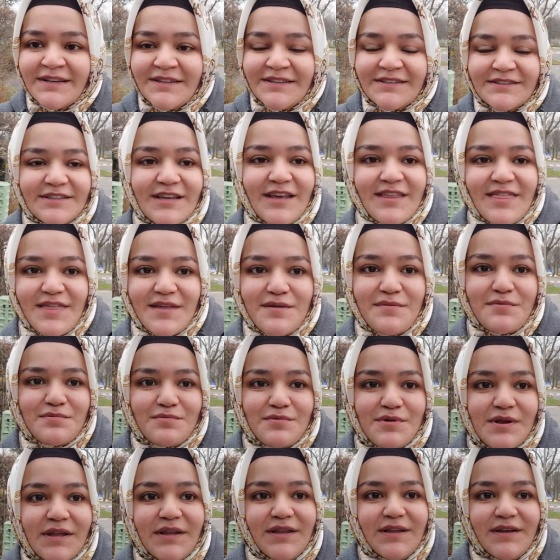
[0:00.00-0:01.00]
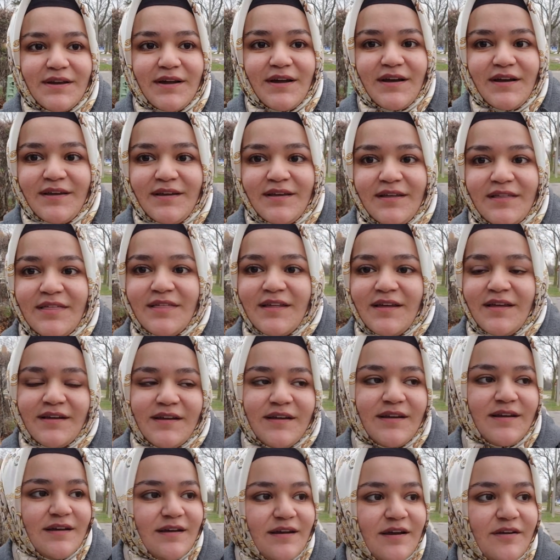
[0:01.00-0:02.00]
She seems really nice
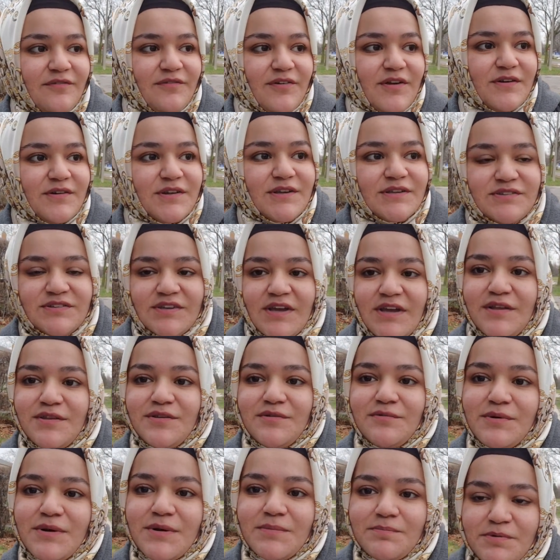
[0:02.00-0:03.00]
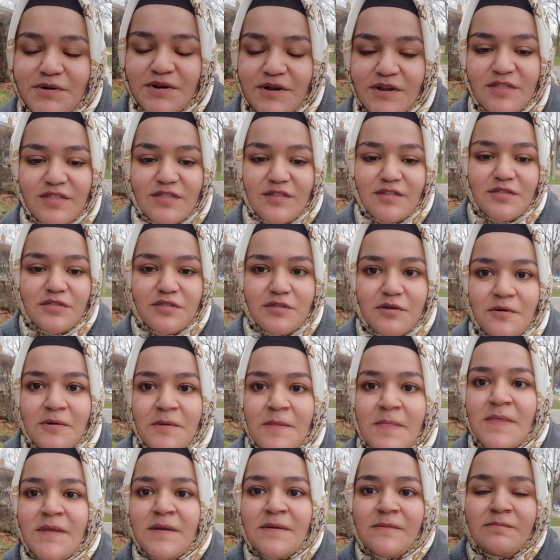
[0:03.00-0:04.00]
and a very genuine person. So,
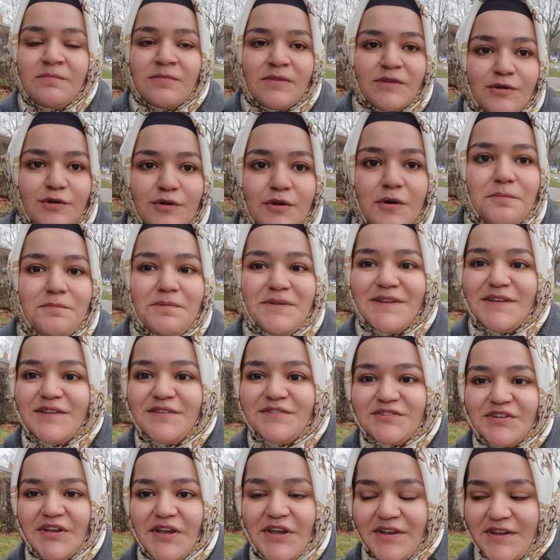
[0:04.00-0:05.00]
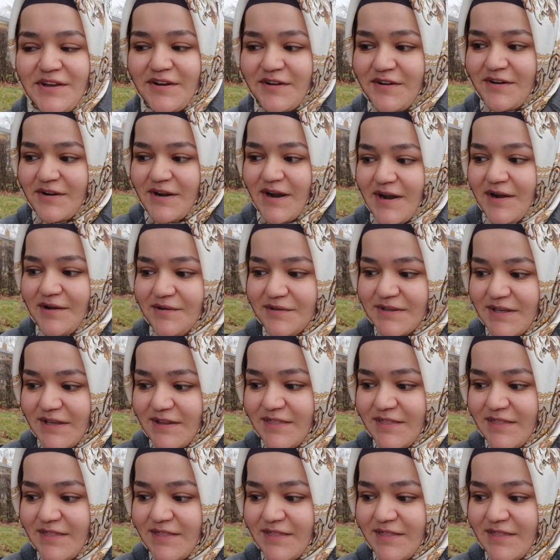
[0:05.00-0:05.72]
you know, please check her out.